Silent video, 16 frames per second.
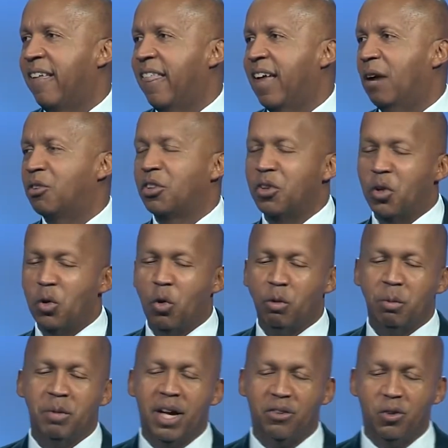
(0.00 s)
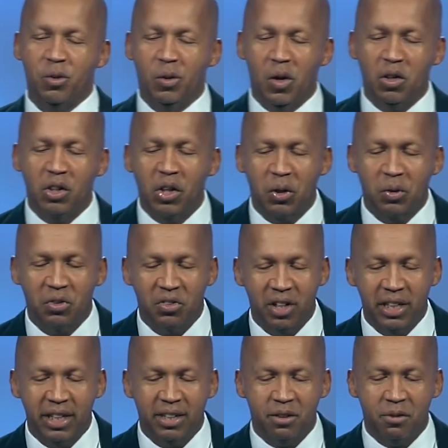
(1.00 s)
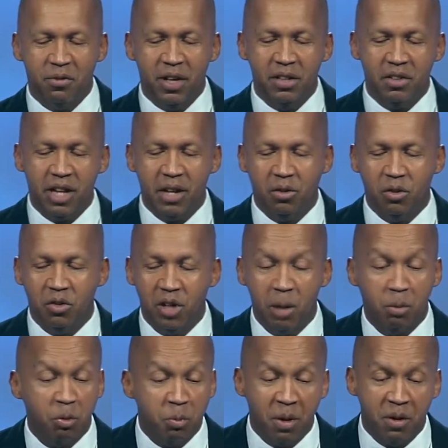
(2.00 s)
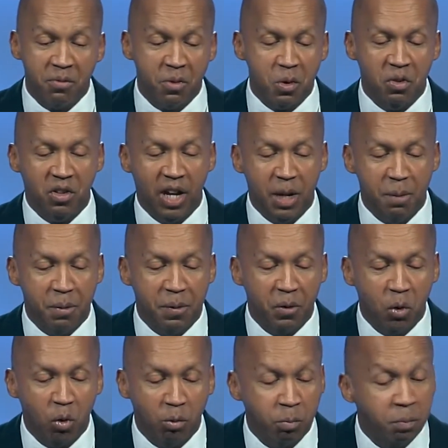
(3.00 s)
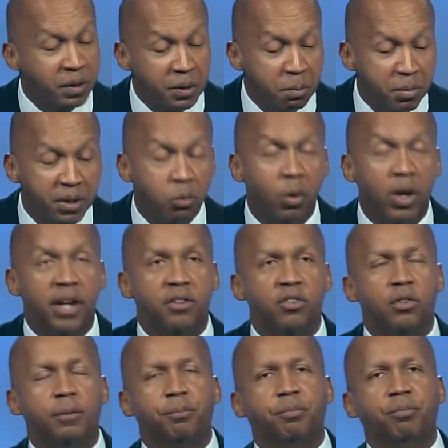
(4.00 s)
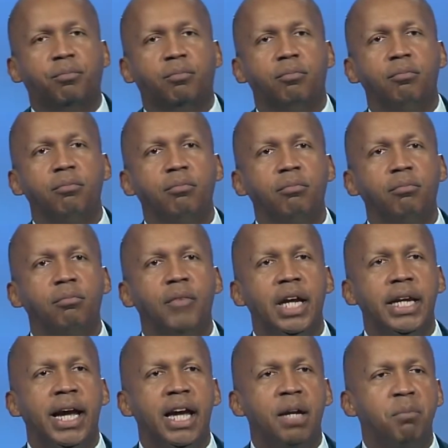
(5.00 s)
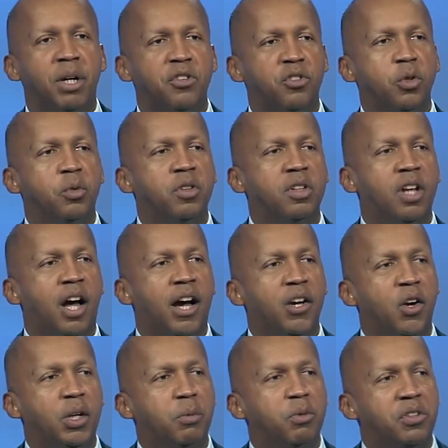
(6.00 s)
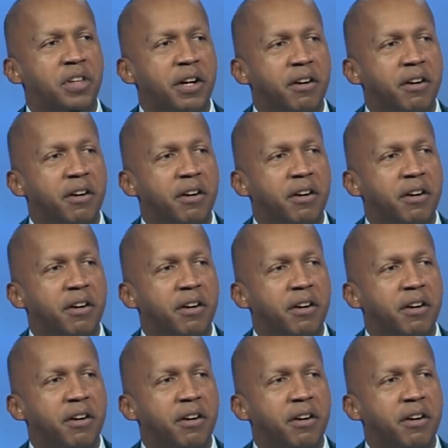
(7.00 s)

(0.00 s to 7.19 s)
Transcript: I was in a courtroom not too long ago, sitting at defense counsel's table. It was my first time in the courtroom in the Midwest. And I had my suit and tie on. I was there